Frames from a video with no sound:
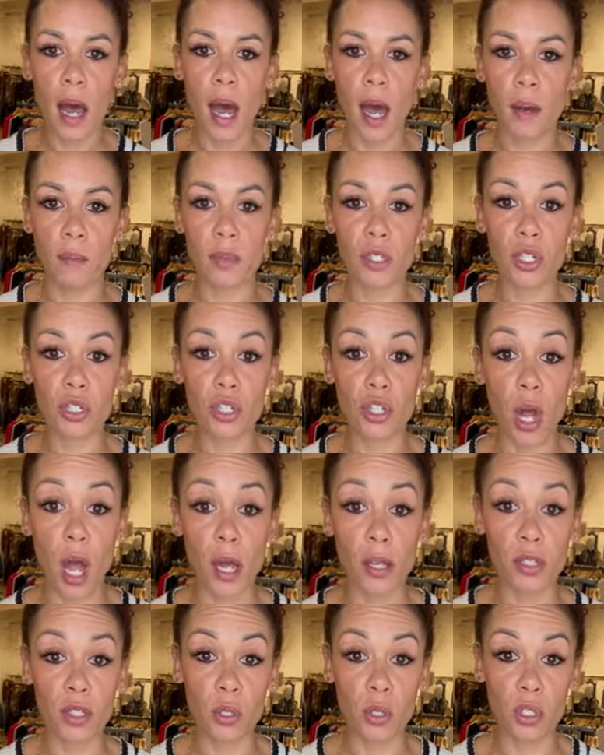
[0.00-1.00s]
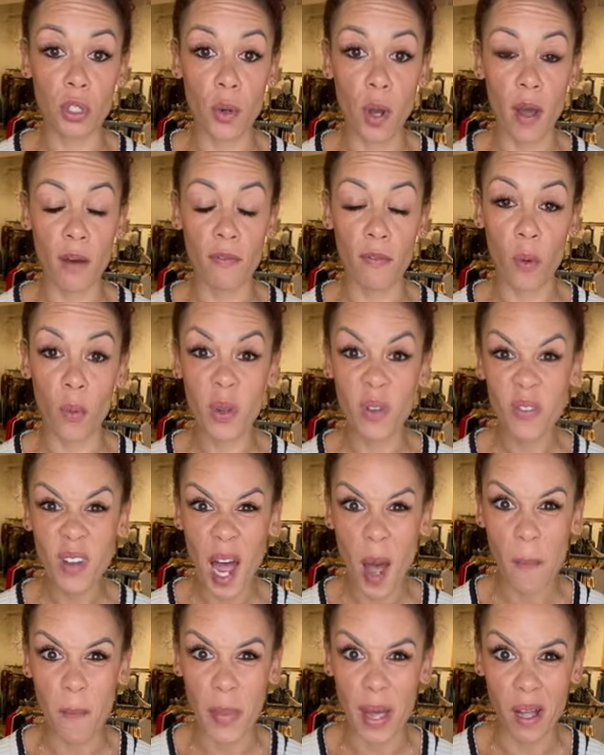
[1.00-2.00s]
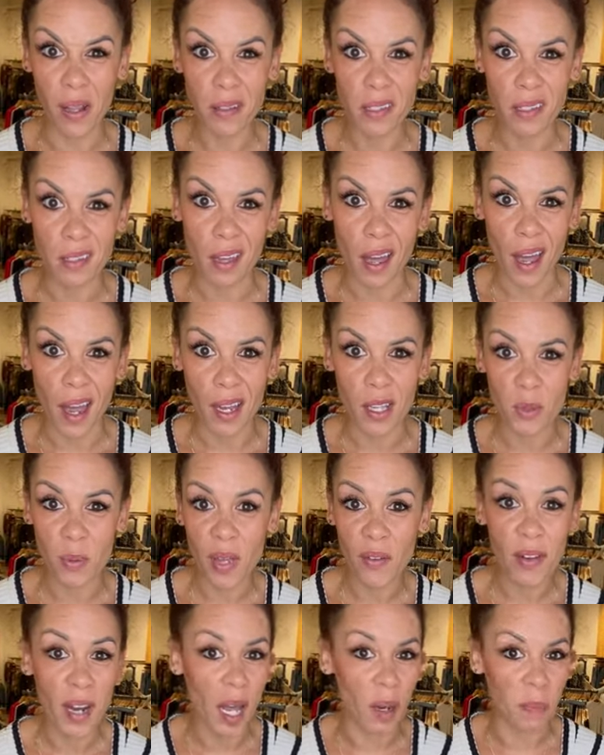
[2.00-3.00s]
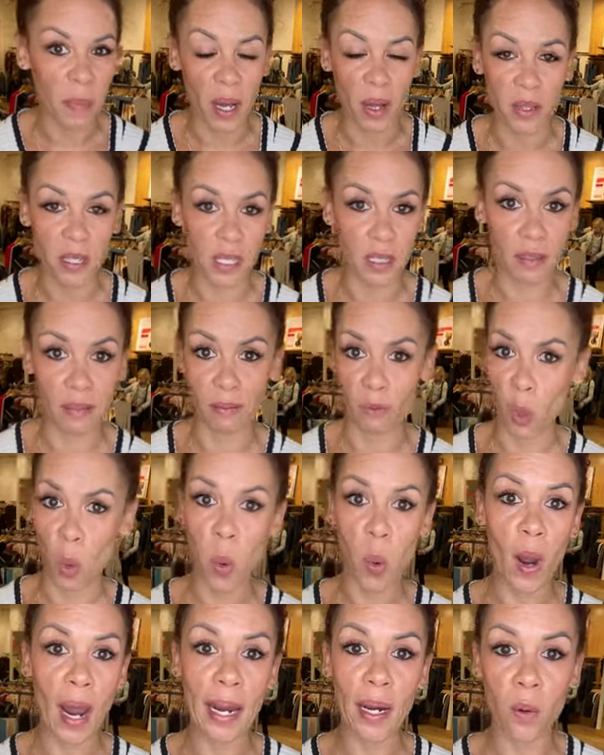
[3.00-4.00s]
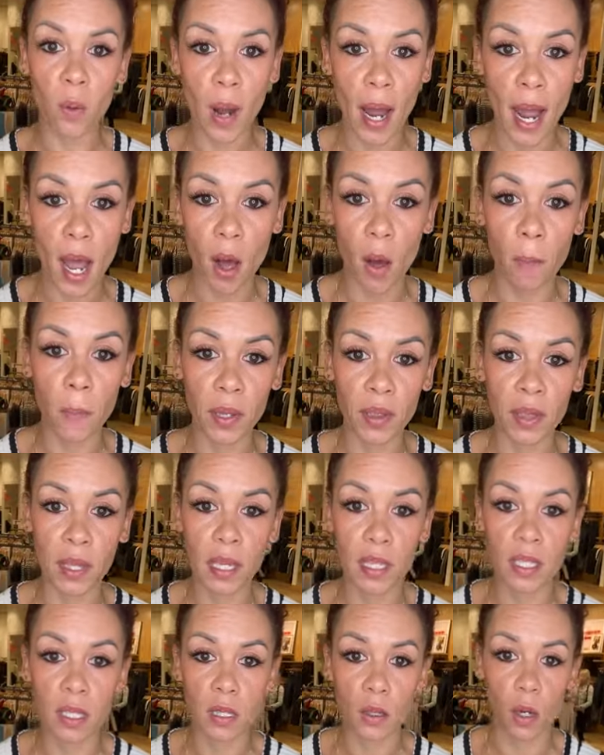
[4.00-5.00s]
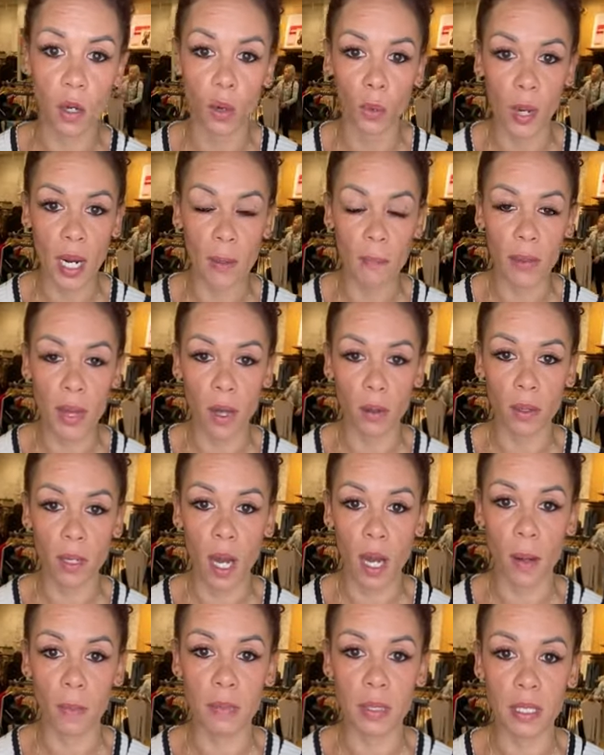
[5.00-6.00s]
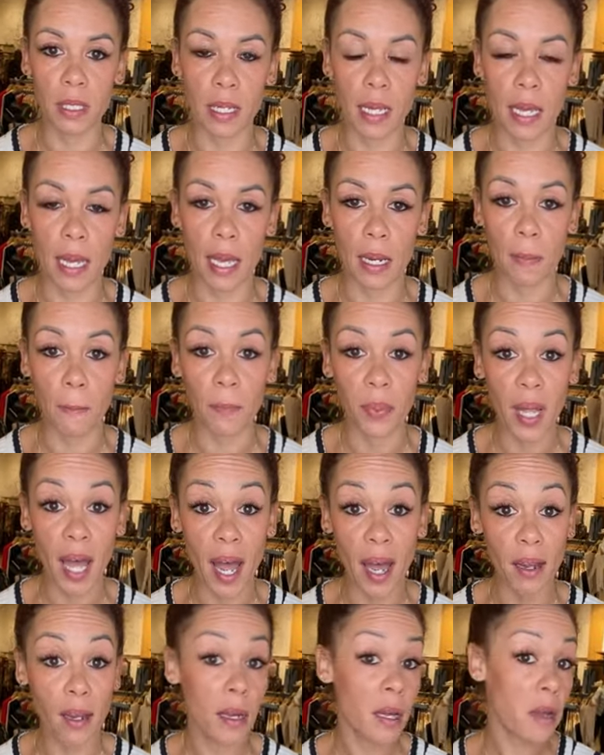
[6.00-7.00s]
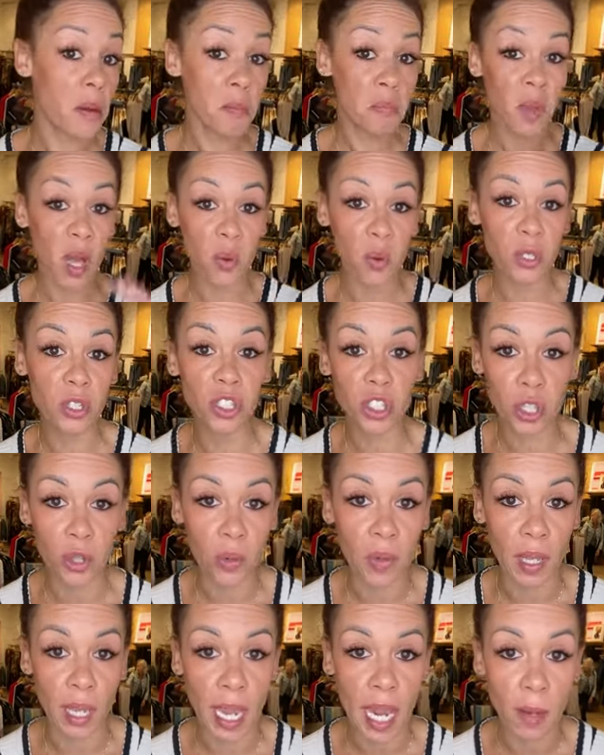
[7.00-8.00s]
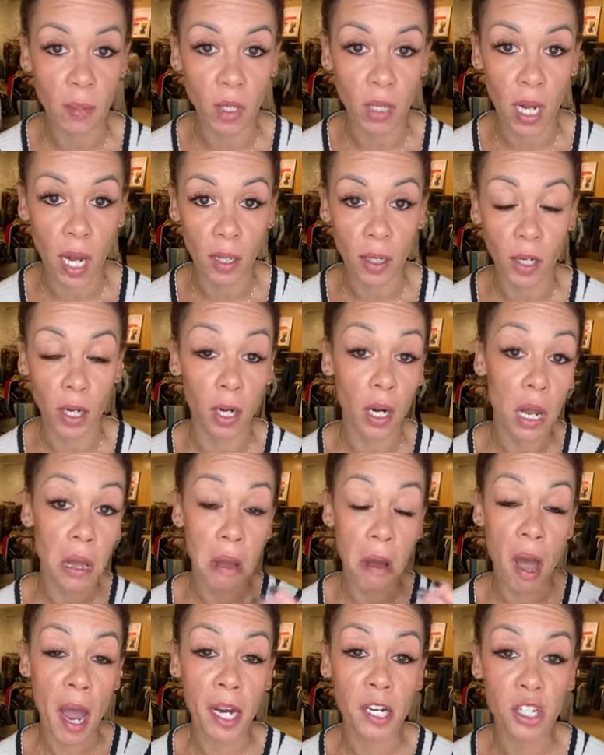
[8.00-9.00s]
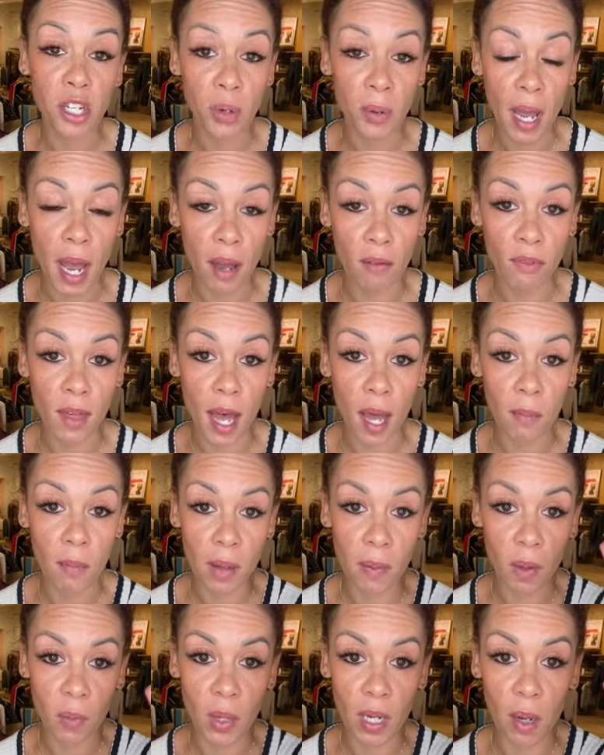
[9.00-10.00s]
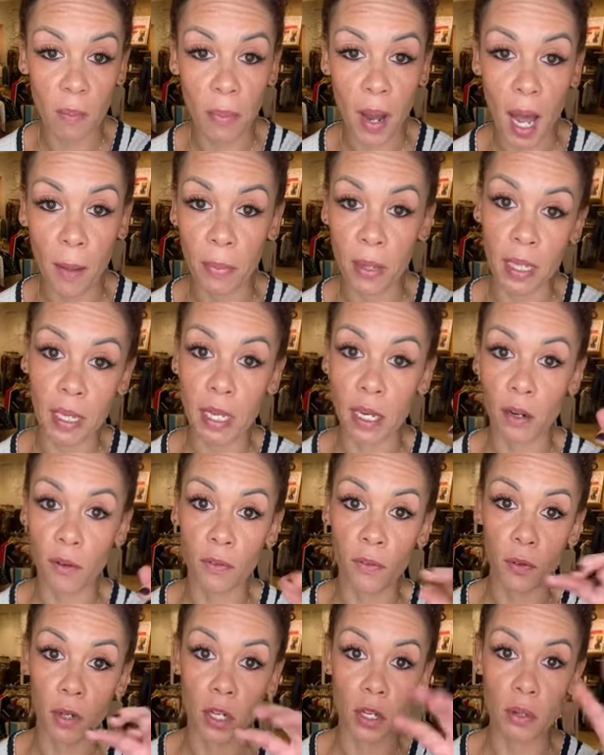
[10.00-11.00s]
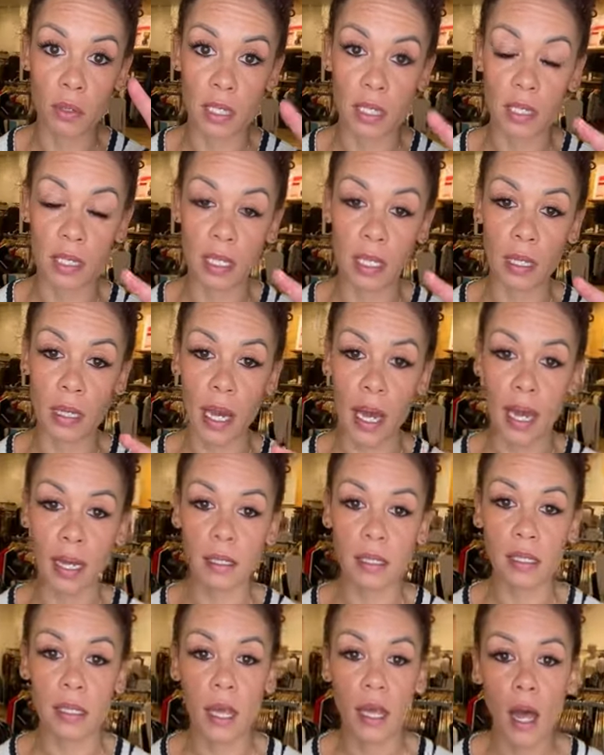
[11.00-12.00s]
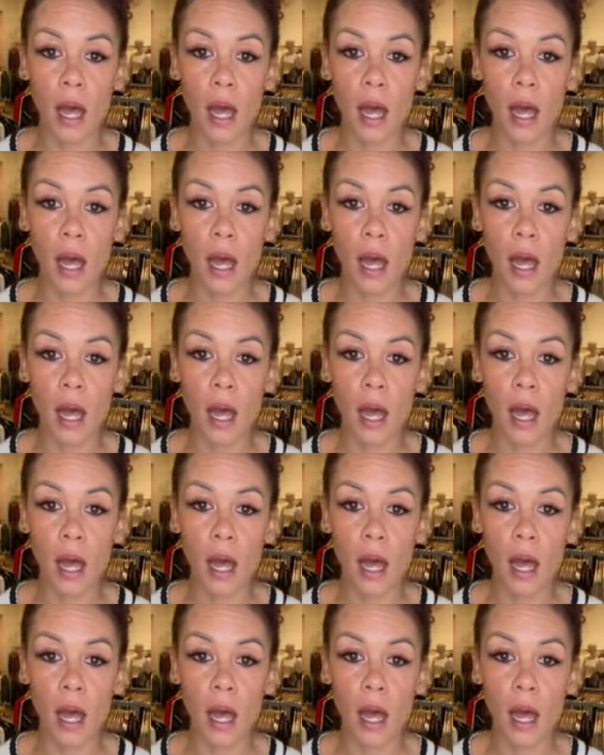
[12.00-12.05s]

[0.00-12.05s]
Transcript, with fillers: Um, to sh also show off, we've got belts, guys. We haven't had belts in quite a while, but this great belt comes in black. I would show you in the camel color, I don't have that. Maybe we can pop it here for you to see that.